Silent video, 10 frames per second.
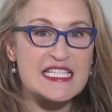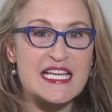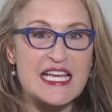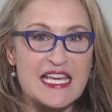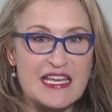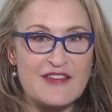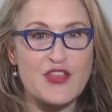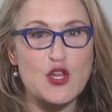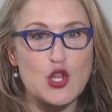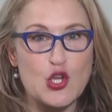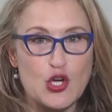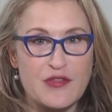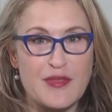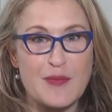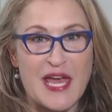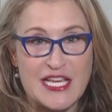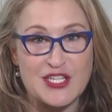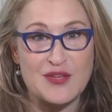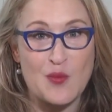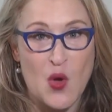to give the look the
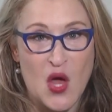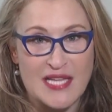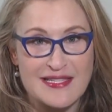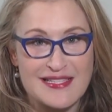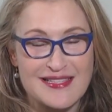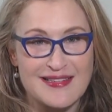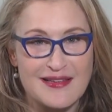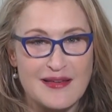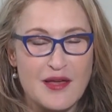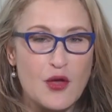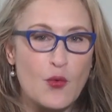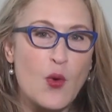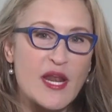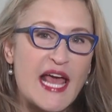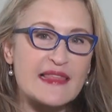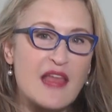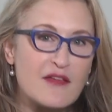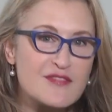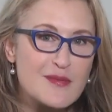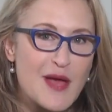patient wants. What I
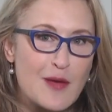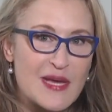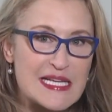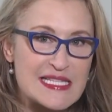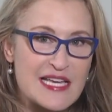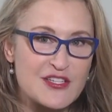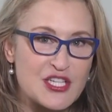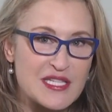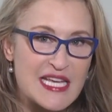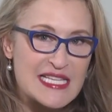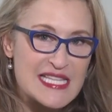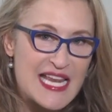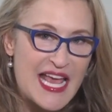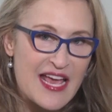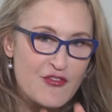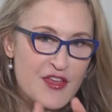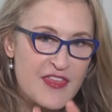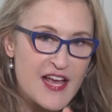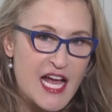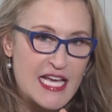loved about my session is that
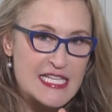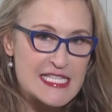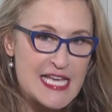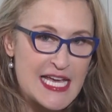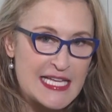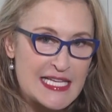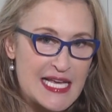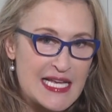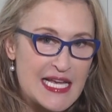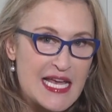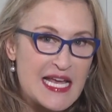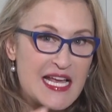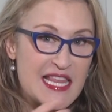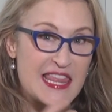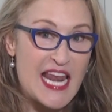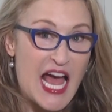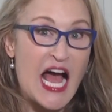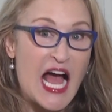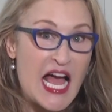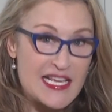everything I said that
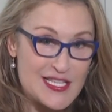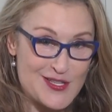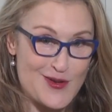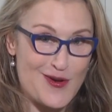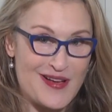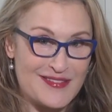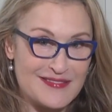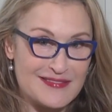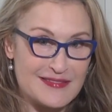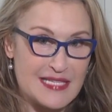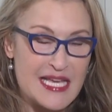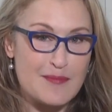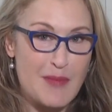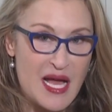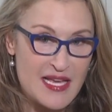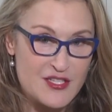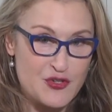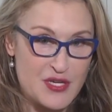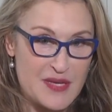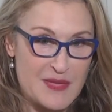I saw in my
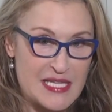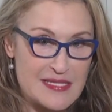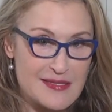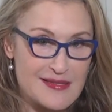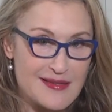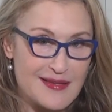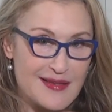treatments